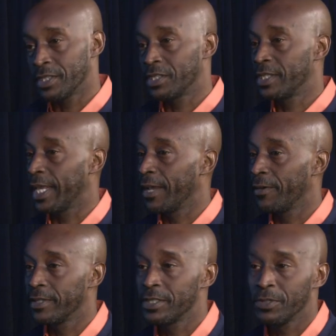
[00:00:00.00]
or stare
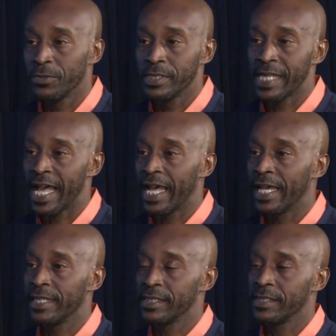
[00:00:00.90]
into his
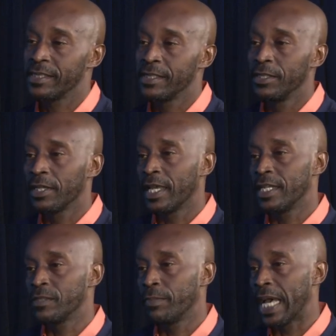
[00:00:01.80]
eyes and look at
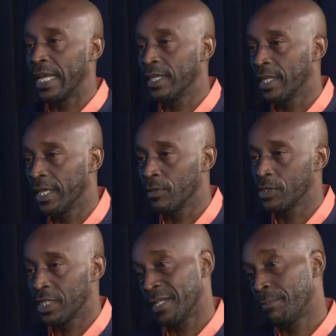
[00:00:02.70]
his body
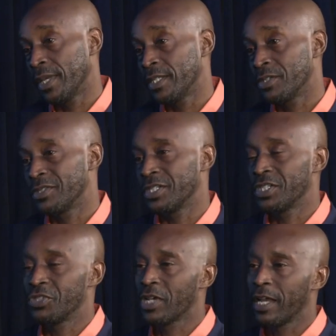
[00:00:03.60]
language in the pictures and
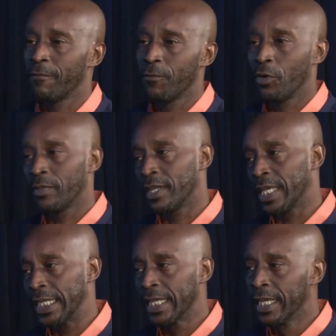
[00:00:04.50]
just try to formulate,